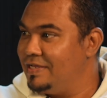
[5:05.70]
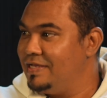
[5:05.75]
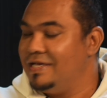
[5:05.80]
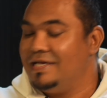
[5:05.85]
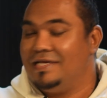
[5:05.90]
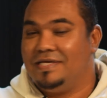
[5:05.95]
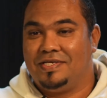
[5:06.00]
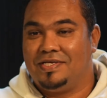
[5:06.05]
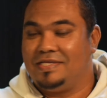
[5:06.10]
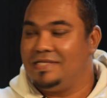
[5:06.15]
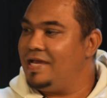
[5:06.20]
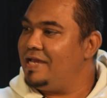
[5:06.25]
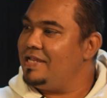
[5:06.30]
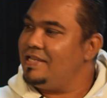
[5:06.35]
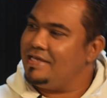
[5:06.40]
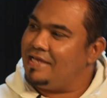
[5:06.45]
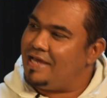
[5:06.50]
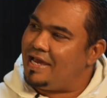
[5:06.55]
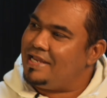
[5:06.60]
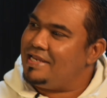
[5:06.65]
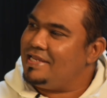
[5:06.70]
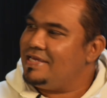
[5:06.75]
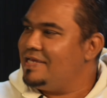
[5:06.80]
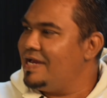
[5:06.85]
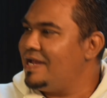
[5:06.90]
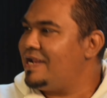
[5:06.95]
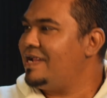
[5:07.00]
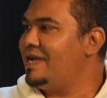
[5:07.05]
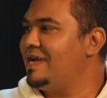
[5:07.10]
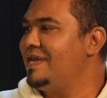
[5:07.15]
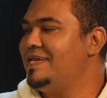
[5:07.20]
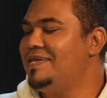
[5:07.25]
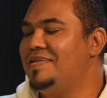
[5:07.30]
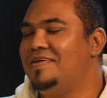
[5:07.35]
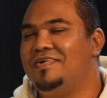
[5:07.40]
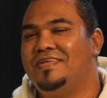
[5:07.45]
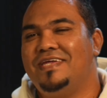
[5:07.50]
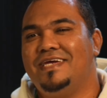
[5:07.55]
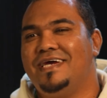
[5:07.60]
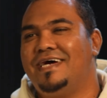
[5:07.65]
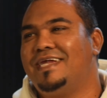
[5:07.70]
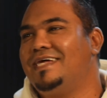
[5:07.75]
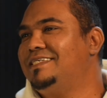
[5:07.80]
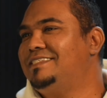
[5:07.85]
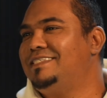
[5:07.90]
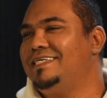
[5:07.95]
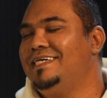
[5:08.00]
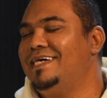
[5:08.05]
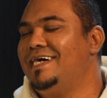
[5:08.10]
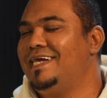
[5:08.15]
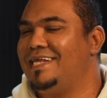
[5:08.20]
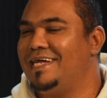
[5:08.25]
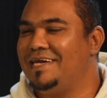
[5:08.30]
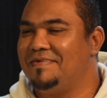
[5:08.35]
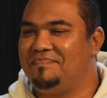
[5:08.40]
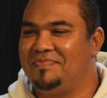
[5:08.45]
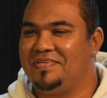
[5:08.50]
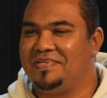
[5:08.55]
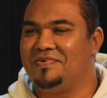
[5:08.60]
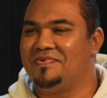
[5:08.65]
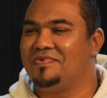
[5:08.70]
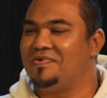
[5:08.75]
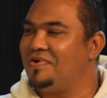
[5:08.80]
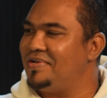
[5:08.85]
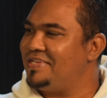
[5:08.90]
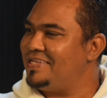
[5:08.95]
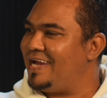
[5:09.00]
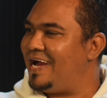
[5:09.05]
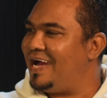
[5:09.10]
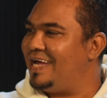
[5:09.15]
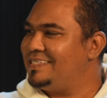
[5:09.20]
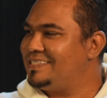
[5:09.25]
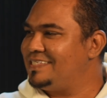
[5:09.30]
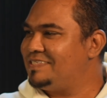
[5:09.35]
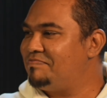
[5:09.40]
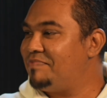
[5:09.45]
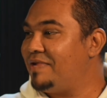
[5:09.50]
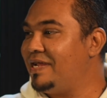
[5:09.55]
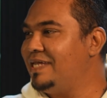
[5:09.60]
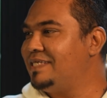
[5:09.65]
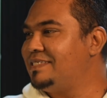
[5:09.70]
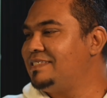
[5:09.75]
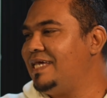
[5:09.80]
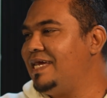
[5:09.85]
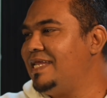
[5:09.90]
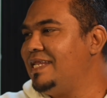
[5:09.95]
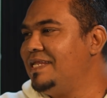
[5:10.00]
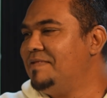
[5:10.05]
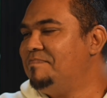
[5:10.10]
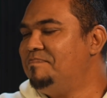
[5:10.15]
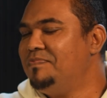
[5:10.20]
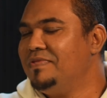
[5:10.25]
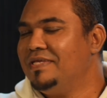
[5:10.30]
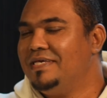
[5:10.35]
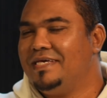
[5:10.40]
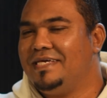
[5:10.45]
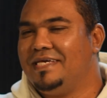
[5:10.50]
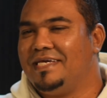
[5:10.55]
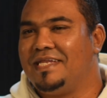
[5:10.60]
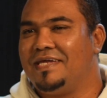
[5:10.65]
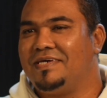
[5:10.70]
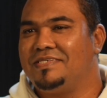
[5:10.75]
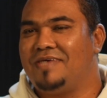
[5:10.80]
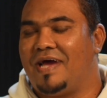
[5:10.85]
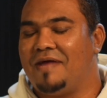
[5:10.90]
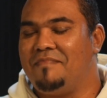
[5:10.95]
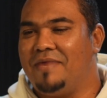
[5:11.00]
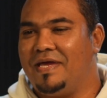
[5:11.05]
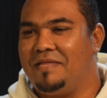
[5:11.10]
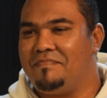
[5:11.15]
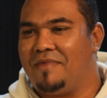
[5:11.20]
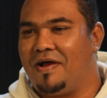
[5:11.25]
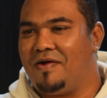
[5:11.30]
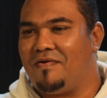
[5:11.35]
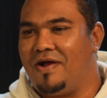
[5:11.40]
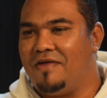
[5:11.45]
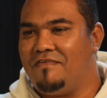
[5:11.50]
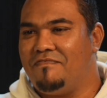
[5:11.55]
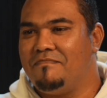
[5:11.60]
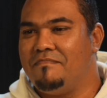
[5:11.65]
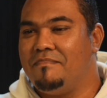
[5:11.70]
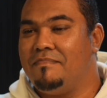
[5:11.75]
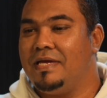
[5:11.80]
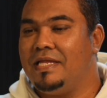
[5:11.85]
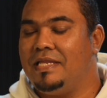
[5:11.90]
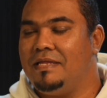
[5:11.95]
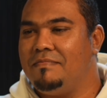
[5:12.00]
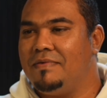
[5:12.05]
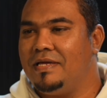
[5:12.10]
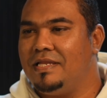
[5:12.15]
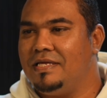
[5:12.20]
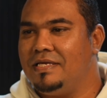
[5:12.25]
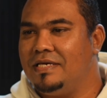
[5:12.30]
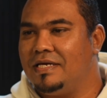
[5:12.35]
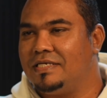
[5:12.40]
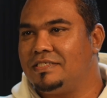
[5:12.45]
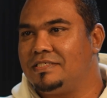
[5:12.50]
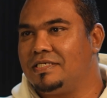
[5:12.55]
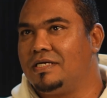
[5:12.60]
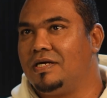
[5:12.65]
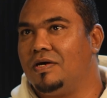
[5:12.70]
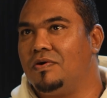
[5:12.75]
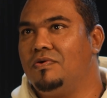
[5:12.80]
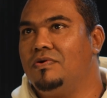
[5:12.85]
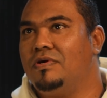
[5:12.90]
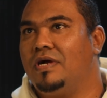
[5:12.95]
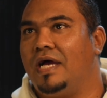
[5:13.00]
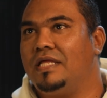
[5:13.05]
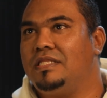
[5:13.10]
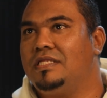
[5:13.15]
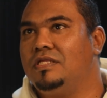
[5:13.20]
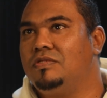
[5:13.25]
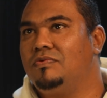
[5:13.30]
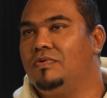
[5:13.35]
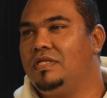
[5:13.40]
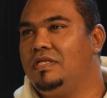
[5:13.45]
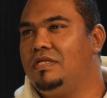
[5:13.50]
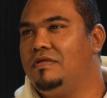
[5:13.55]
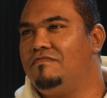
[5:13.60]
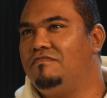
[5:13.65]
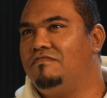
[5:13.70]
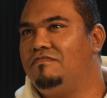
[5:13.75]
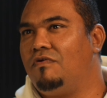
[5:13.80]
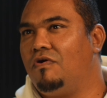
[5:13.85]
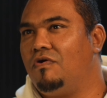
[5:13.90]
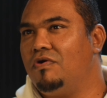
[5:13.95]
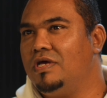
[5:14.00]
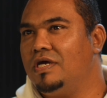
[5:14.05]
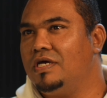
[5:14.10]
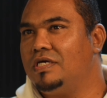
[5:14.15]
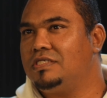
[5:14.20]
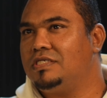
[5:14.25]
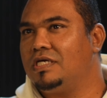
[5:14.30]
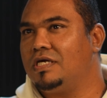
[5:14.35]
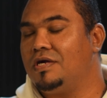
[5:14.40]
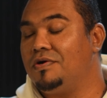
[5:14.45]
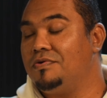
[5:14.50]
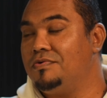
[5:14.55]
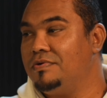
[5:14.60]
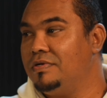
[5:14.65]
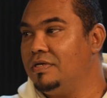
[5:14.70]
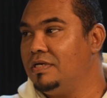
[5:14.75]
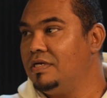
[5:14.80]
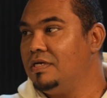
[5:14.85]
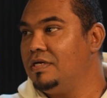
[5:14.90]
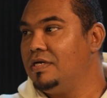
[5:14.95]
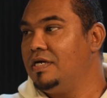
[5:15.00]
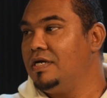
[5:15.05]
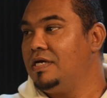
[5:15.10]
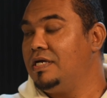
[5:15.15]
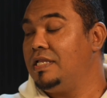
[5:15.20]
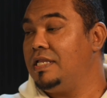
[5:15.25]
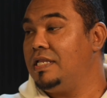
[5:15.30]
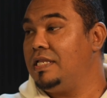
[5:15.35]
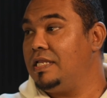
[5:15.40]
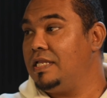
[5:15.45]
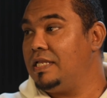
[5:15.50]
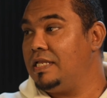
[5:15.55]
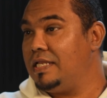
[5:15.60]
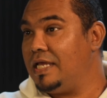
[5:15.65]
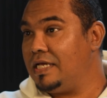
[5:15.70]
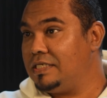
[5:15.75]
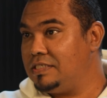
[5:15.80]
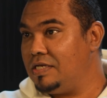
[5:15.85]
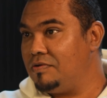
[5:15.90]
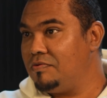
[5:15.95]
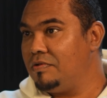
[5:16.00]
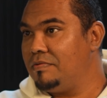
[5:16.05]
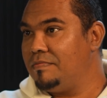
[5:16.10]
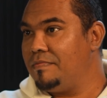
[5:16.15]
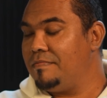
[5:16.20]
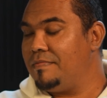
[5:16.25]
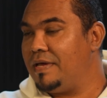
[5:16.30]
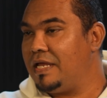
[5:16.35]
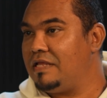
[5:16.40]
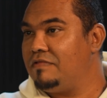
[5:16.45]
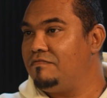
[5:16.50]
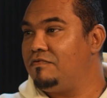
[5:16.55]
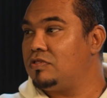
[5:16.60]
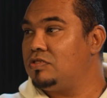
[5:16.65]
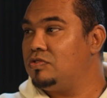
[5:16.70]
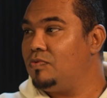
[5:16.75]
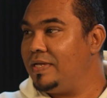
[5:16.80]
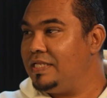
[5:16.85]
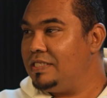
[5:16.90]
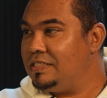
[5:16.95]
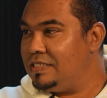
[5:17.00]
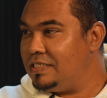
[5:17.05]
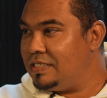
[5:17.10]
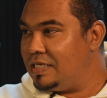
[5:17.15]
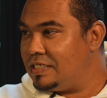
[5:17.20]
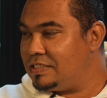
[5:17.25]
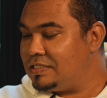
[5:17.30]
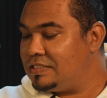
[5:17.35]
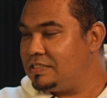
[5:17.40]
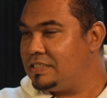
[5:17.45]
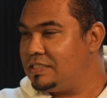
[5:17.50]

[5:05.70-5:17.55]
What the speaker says: And the error, the error is the error. God, the answers prayers. And, so I met my wife many, many years ago. I think 24 years ago. Next year we'll be married for 20 years.